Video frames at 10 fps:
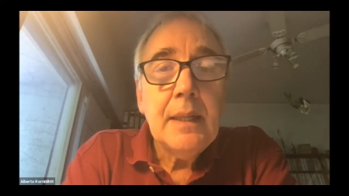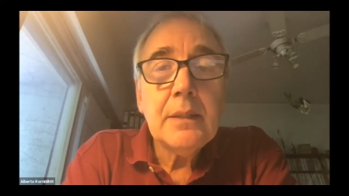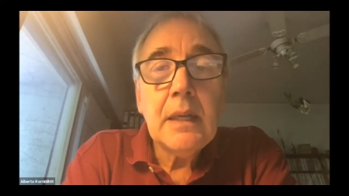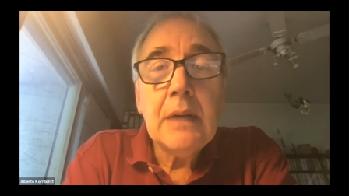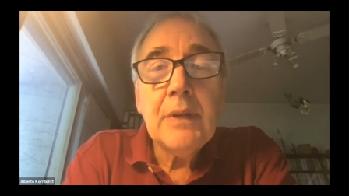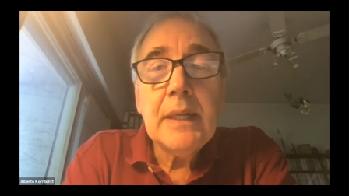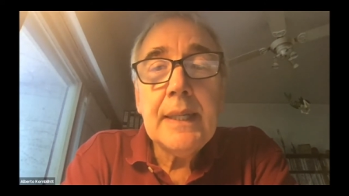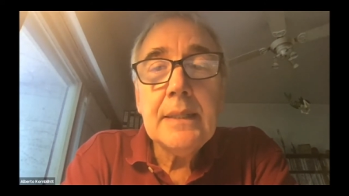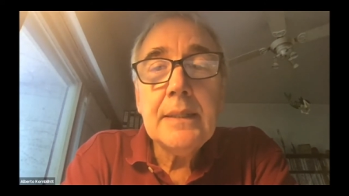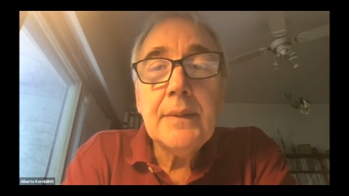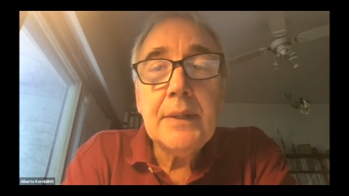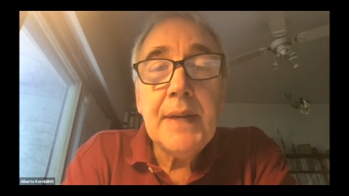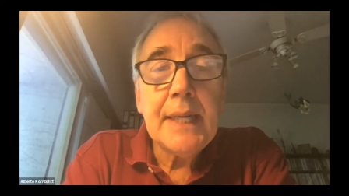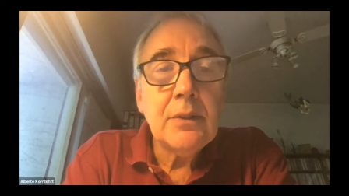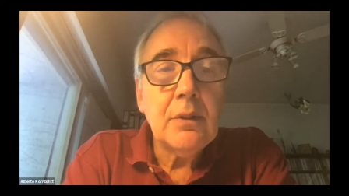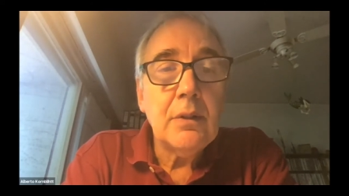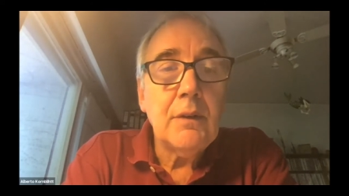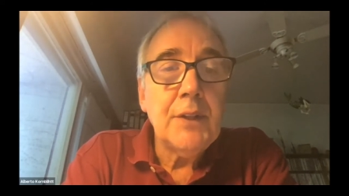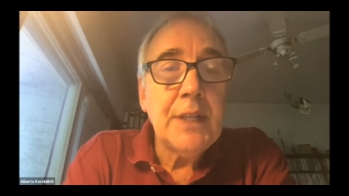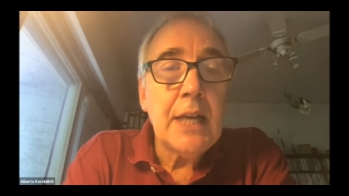and currently he's the director
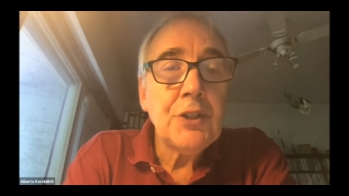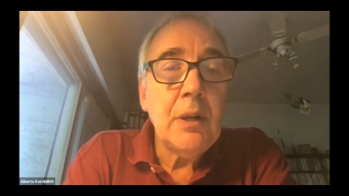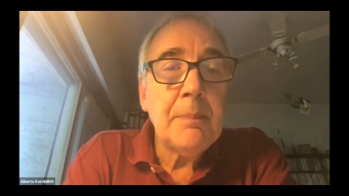of the National